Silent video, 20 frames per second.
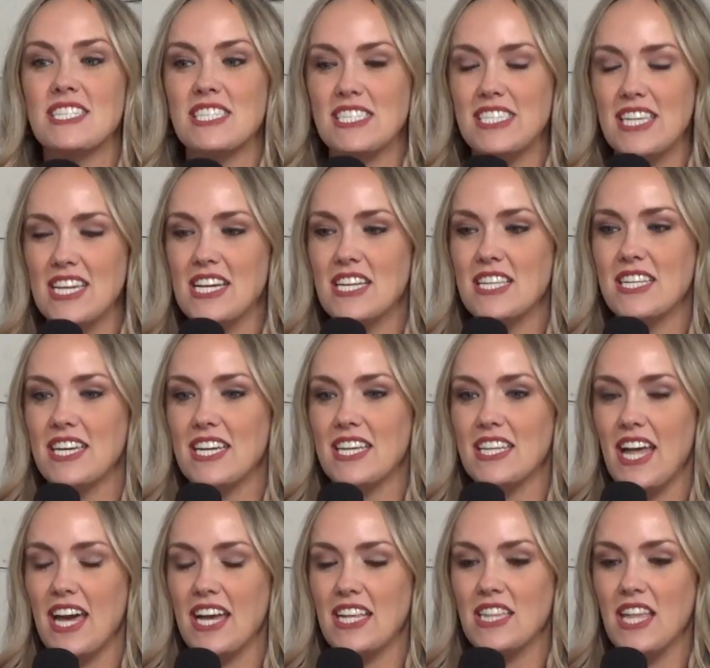distinctly
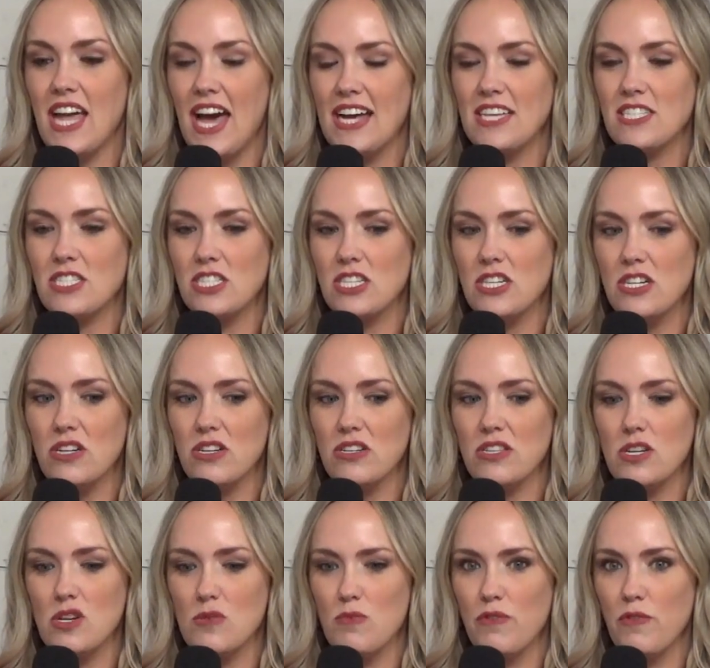like last year or
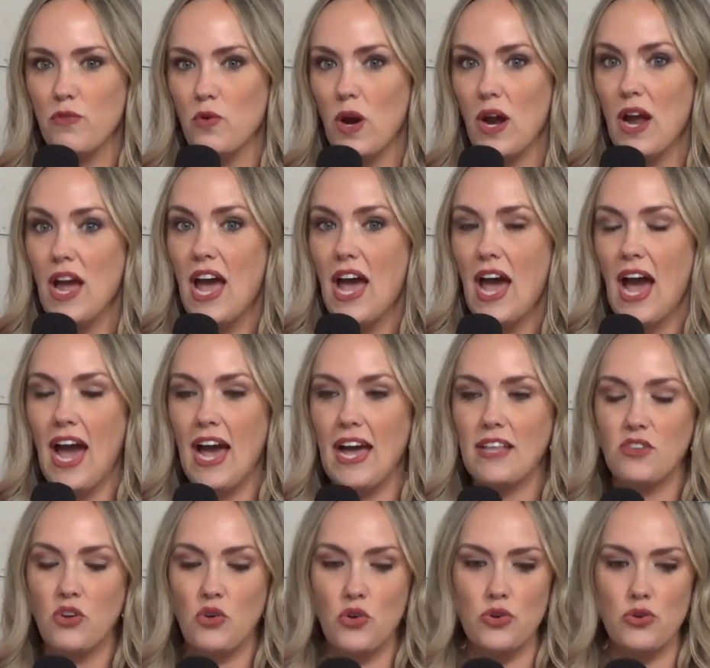the year before, I
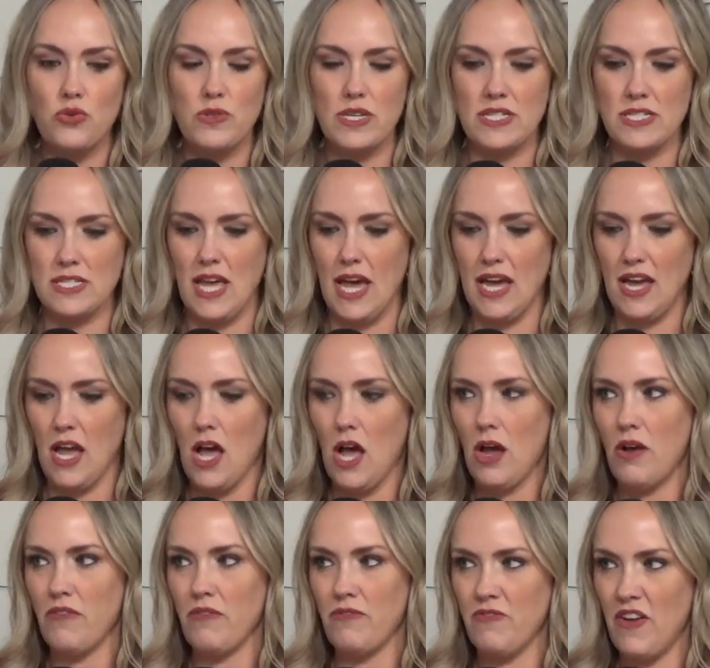had crewed this like
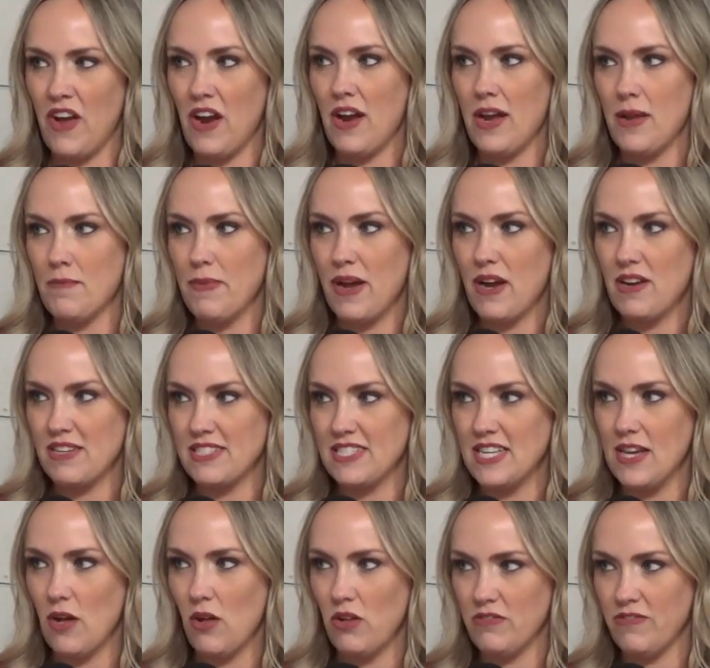very
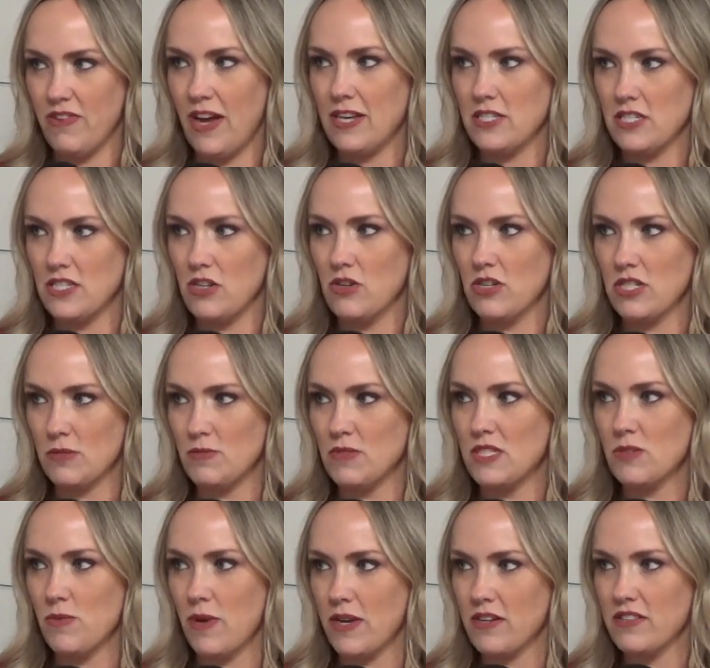embarrassing old fashioned
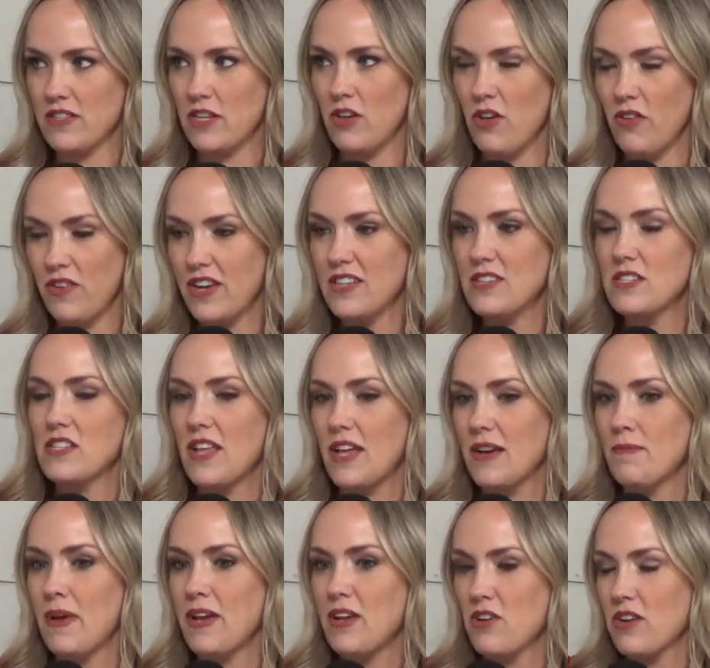Christmas sweater that you only get to
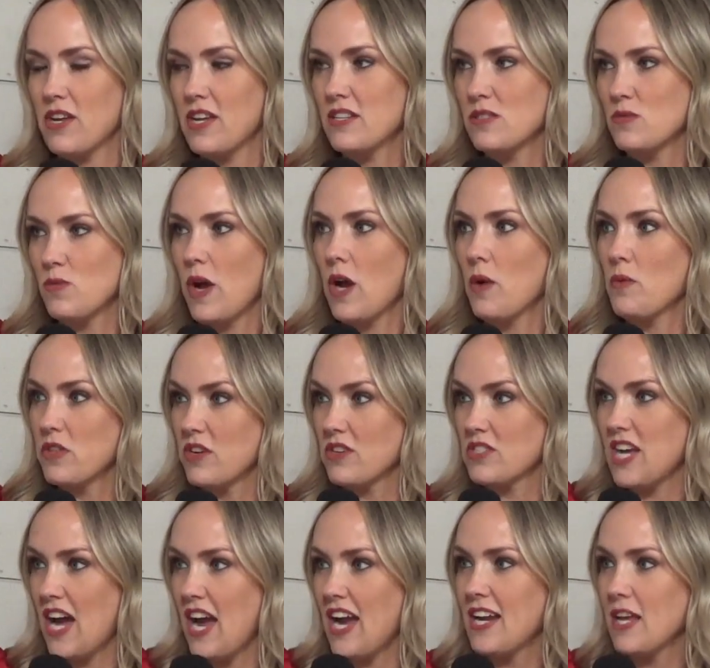like make your kids wear when they're
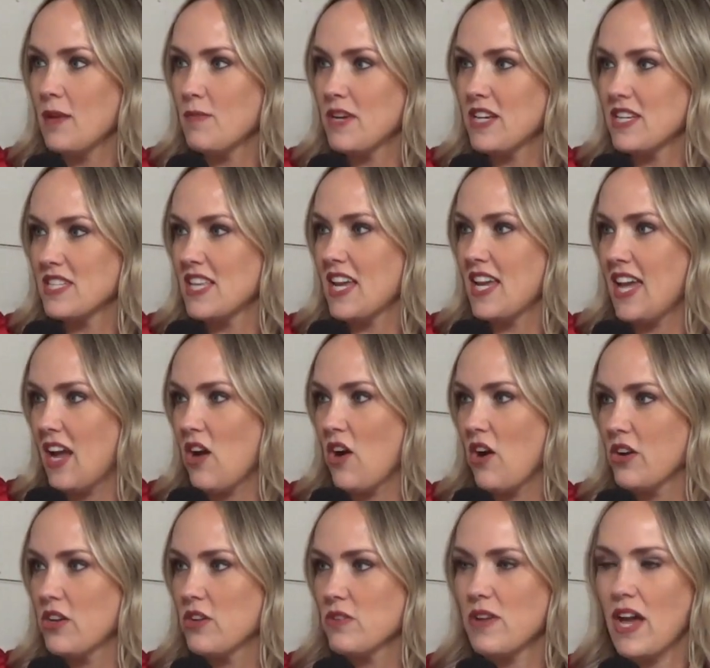tiny because they can't
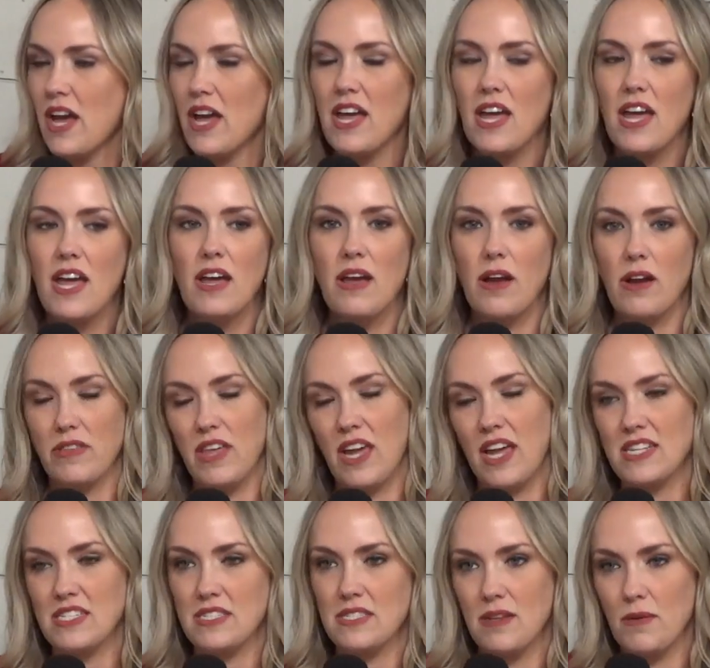argue yet. Or they
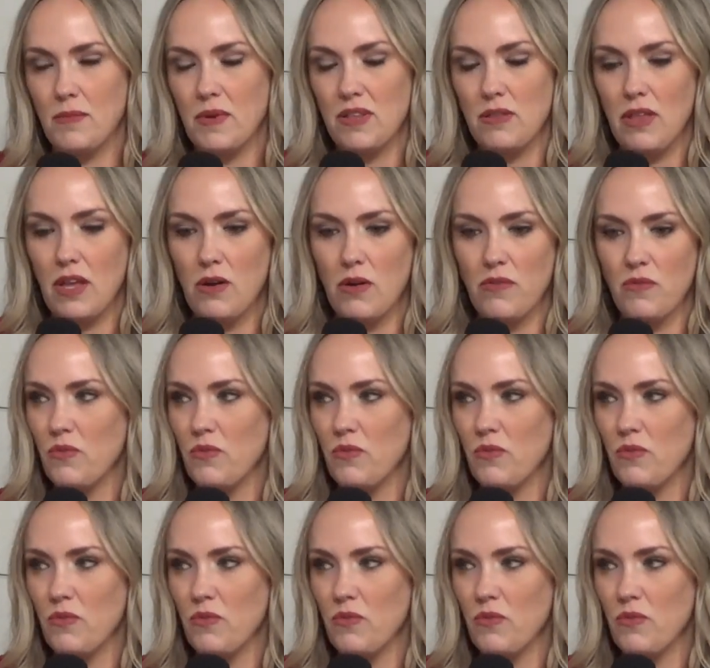guess, I mean, they don't,